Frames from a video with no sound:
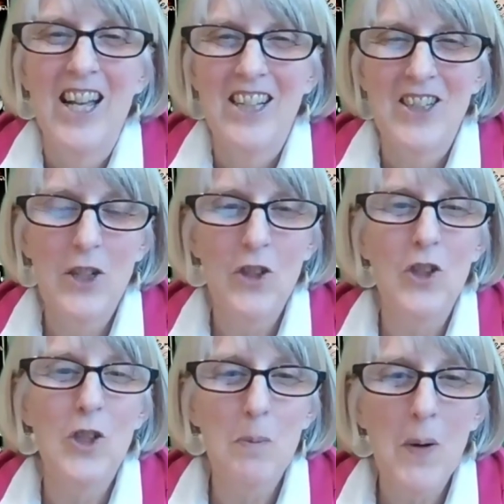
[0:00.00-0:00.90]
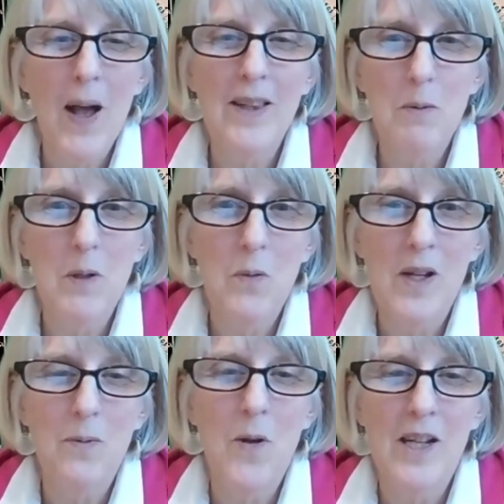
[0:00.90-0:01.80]
You probably would
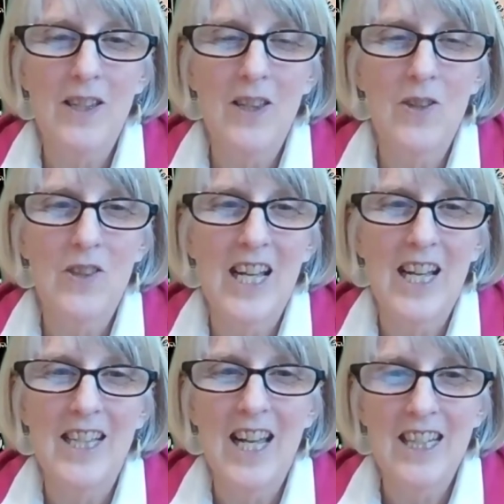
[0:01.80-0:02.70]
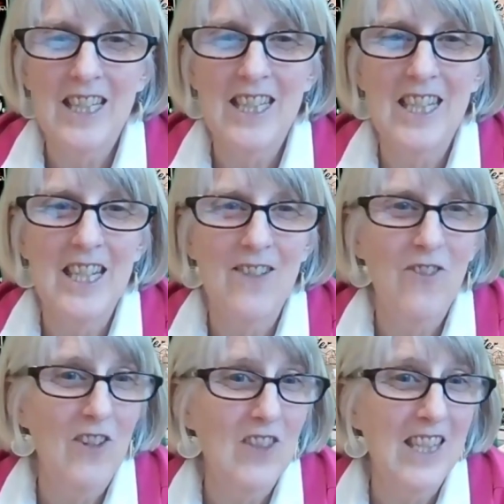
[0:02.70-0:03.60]
want one of those
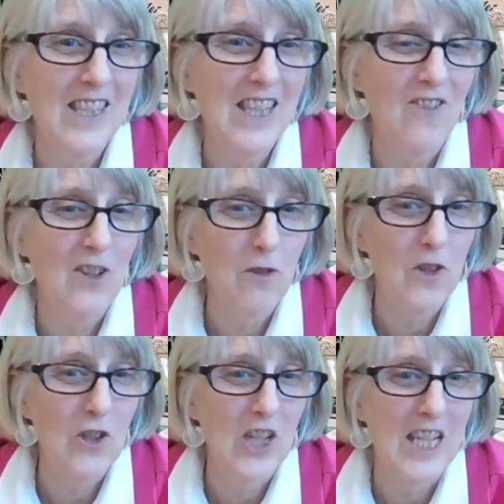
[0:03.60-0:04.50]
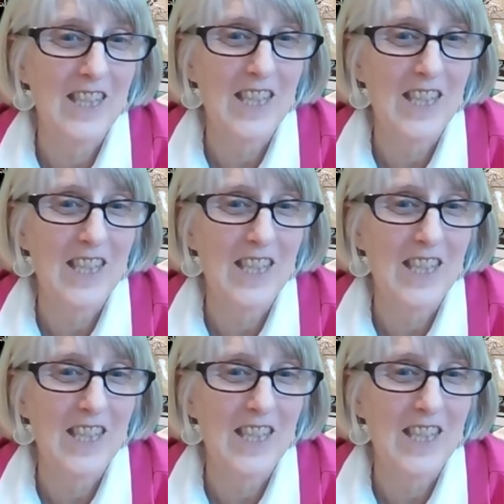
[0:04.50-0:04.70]
1957 Furies.